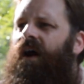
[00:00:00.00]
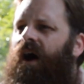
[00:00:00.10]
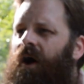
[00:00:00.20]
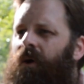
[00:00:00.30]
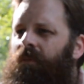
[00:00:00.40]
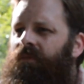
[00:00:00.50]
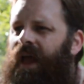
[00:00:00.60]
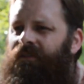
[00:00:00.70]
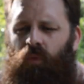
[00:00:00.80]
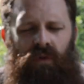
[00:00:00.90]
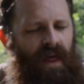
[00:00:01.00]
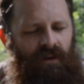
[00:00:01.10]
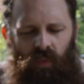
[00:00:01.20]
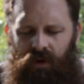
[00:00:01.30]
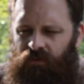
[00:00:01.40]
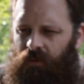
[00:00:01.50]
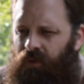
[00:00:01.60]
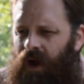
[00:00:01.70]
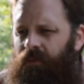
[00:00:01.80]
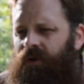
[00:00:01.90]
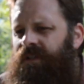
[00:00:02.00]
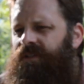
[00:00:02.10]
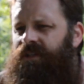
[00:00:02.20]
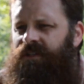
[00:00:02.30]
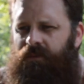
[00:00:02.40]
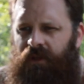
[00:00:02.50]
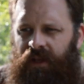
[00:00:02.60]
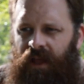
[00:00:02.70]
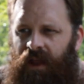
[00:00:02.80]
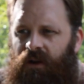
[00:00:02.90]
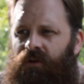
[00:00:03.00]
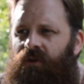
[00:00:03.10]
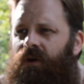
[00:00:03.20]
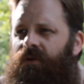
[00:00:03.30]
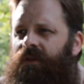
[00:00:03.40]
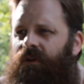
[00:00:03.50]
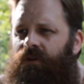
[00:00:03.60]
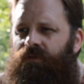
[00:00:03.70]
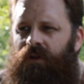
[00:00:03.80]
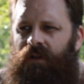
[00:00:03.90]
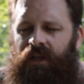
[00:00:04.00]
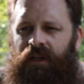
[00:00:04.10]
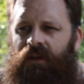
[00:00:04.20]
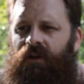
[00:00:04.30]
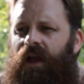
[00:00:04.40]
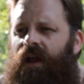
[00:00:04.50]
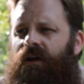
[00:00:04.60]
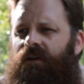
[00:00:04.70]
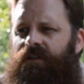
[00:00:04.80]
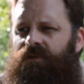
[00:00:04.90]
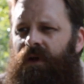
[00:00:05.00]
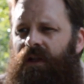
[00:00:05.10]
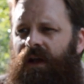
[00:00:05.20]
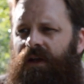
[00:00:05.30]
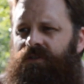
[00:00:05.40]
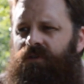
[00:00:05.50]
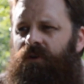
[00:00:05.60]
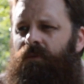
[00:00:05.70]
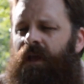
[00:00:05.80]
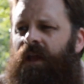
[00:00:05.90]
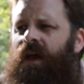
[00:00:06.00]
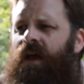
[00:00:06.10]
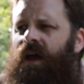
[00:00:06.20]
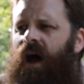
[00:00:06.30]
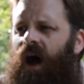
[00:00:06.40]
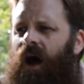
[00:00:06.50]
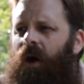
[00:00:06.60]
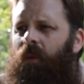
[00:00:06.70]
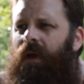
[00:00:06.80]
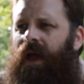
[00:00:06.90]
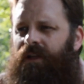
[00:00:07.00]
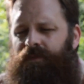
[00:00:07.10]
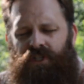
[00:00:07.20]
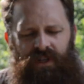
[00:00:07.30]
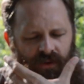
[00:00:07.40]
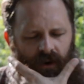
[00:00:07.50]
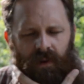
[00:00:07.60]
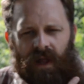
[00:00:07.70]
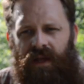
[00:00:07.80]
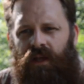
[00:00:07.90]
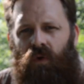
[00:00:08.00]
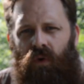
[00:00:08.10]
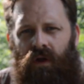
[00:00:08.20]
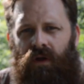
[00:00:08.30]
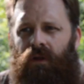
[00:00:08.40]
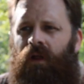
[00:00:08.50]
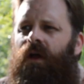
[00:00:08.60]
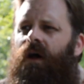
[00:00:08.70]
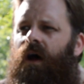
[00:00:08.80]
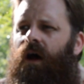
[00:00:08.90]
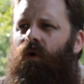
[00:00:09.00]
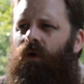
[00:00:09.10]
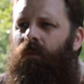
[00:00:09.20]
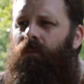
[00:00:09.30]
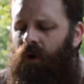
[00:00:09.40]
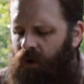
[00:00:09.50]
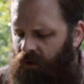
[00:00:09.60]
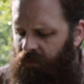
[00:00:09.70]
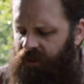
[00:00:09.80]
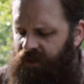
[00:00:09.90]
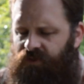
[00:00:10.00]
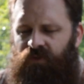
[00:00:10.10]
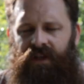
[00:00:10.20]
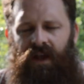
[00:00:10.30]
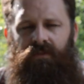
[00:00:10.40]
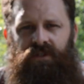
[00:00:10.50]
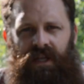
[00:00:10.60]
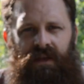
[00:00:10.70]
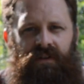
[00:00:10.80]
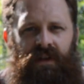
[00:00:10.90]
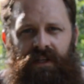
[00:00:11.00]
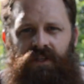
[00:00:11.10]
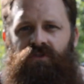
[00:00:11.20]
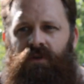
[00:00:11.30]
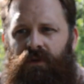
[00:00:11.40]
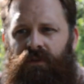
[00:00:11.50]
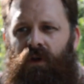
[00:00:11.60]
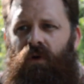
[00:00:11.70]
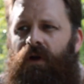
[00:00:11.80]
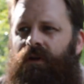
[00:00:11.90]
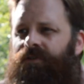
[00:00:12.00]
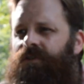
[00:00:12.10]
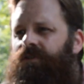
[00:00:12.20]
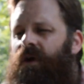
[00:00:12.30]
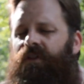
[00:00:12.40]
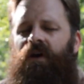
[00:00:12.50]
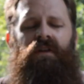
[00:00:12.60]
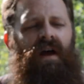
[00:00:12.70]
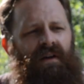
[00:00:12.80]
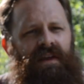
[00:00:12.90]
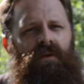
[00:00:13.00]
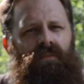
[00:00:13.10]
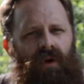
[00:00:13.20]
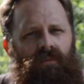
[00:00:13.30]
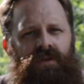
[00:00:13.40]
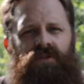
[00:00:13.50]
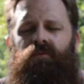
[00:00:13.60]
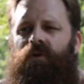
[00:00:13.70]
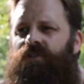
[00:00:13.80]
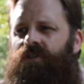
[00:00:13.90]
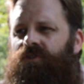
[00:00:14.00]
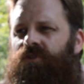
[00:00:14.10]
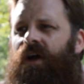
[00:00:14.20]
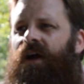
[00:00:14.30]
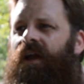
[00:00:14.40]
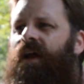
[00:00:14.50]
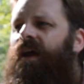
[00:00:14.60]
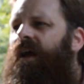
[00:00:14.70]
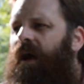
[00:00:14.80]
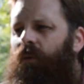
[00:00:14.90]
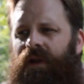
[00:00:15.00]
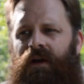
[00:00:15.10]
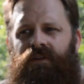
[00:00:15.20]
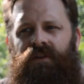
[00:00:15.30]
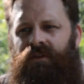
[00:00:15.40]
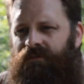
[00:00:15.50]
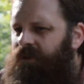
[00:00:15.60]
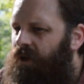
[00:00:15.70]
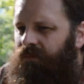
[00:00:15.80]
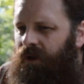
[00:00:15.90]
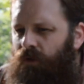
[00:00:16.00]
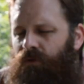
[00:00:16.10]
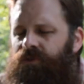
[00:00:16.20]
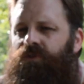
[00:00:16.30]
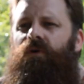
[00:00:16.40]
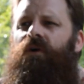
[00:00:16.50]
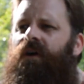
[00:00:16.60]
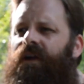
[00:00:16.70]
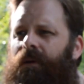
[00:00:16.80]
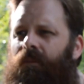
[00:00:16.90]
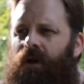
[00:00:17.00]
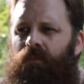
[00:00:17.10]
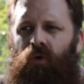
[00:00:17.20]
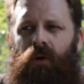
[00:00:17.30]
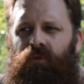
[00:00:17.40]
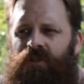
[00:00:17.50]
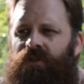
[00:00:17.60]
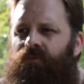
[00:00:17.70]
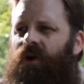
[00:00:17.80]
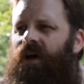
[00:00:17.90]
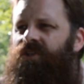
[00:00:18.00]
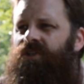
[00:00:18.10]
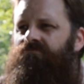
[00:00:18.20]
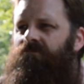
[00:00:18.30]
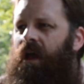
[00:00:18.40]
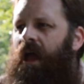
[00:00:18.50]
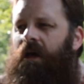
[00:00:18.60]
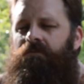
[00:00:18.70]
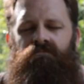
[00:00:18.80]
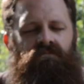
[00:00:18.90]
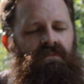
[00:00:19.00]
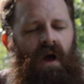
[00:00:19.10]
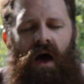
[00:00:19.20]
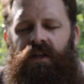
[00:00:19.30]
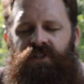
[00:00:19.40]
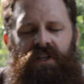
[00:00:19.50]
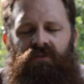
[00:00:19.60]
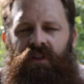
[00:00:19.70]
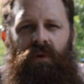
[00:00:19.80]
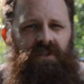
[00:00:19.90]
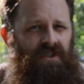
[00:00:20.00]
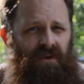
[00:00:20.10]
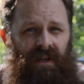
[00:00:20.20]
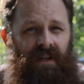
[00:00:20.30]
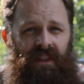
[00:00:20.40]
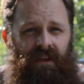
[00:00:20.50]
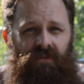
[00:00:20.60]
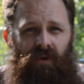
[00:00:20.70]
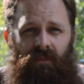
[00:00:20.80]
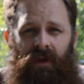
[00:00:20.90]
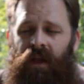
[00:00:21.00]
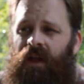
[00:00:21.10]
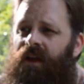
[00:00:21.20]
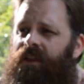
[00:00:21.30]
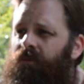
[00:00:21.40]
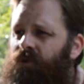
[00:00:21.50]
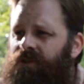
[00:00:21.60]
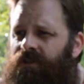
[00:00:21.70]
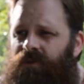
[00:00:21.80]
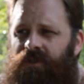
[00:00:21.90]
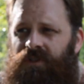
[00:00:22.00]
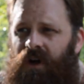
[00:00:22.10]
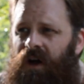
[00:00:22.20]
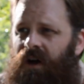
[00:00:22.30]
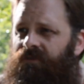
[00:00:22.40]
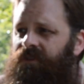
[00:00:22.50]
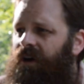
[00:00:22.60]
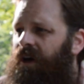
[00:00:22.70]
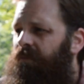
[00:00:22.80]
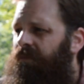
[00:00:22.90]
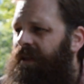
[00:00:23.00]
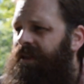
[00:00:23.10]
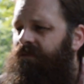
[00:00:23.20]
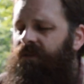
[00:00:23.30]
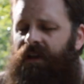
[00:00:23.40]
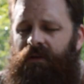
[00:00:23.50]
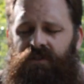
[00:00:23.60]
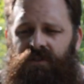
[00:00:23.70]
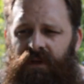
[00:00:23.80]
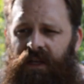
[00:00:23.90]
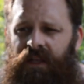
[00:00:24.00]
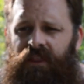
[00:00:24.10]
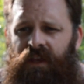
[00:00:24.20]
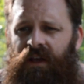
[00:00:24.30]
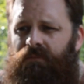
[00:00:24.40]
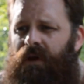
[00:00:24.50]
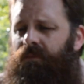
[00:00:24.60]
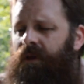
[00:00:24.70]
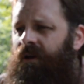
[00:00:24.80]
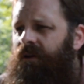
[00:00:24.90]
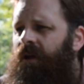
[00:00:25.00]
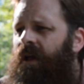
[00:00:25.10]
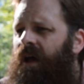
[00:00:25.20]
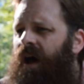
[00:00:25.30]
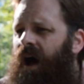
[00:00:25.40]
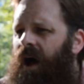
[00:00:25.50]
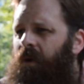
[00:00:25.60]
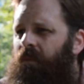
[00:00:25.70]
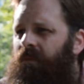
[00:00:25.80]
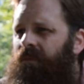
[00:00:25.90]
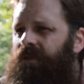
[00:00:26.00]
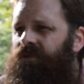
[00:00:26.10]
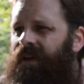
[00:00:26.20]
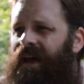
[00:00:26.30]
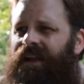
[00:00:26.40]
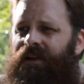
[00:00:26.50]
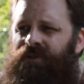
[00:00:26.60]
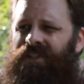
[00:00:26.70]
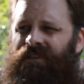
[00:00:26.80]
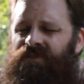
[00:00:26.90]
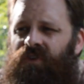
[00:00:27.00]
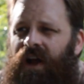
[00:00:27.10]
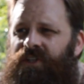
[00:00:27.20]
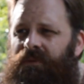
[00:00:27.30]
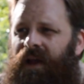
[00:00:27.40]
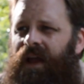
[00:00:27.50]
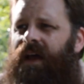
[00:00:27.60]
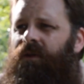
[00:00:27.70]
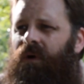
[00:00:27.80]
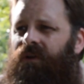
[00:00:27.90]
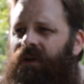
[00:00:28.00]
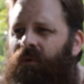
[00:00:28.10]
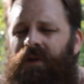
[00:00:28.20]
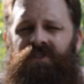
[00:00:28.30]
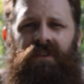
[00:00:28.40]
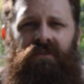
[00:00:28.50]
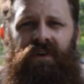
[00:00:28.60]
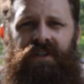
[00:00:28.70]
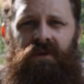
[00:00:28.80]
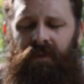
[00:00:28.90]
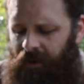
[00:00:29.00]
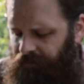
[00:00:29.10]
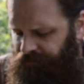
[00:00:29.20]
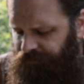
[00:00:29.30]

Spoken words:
They have a lot of wonderful properties. They stimulate hair growth. They're good for cleaning your hair as well as grooming. And especially if you're applying an oil or a balm, this really helps to evenly distribute the oils. So I thought, I'll give a boar bristle brush a try. I went out to the local store and I bought a boar bristle brush, and honestly, it really wasn't doing anything for me. The bristles were soft. I didn't feel like it was doing anything on my beard. So I kind of was left scratching my head wondering, what's all the fuss about?